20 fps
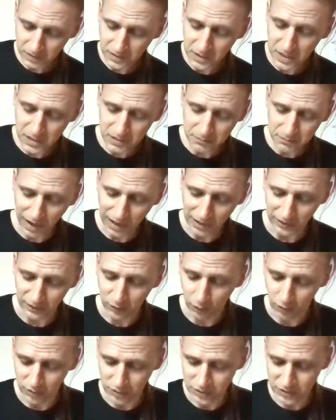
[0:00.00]
King
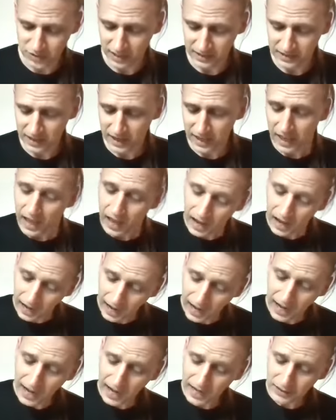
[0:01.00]
Pellinore said,
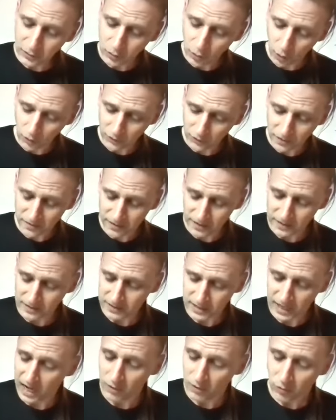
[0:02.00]
I don't think
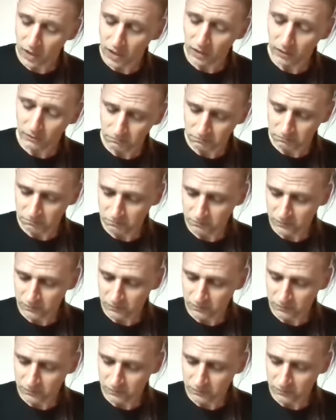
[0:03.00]
I will.